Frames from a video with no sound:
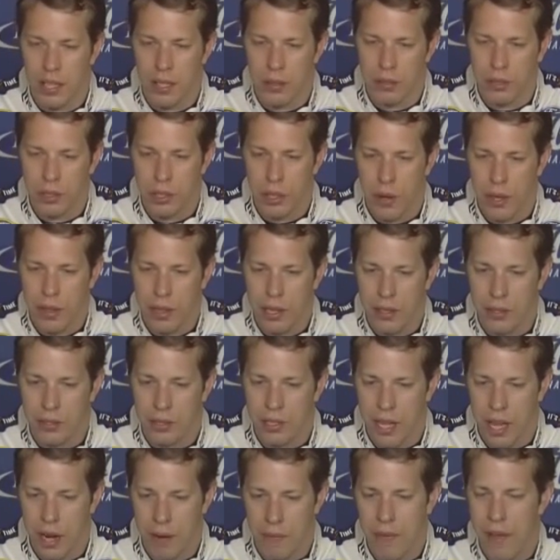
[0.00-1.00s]
Uh, so I think
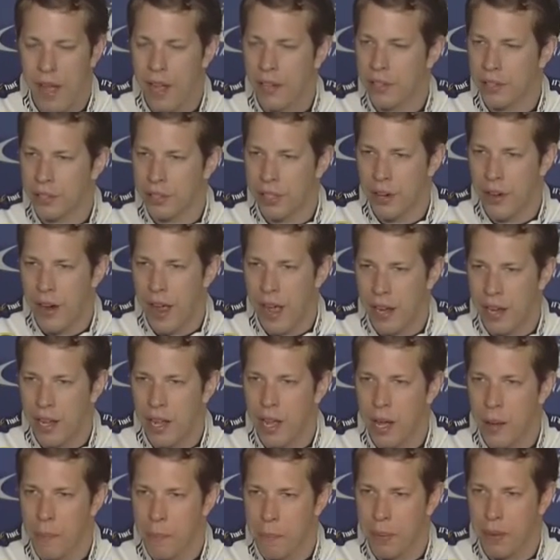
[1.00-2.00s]
there's a lot of factors that are
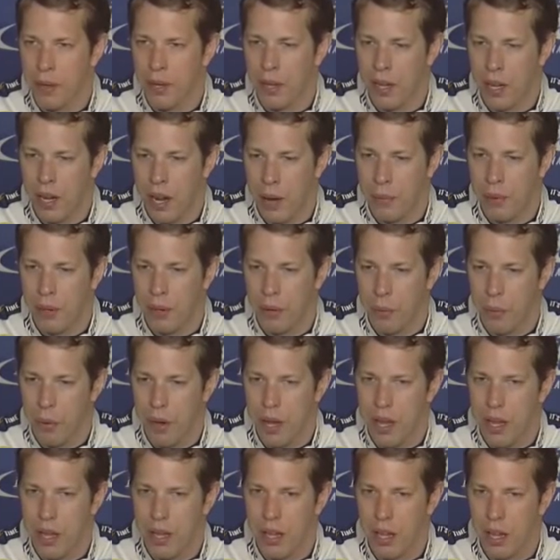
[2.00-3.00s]
adding up, and, and I would
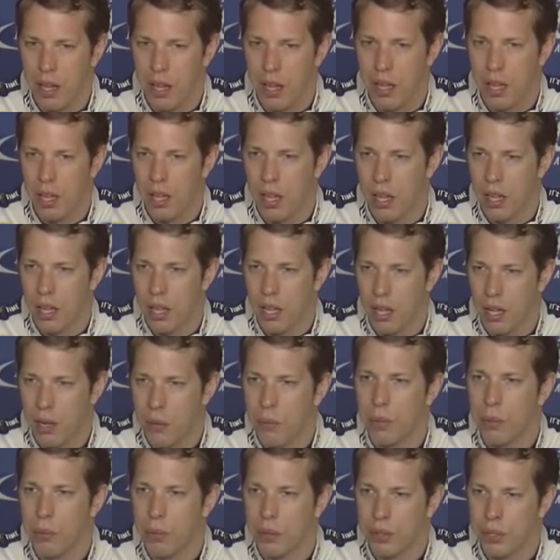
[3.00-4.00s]
agree
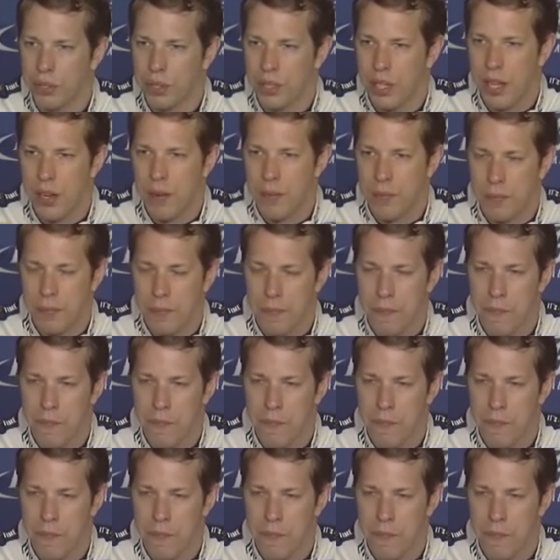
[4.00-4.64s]
uh, with what you said.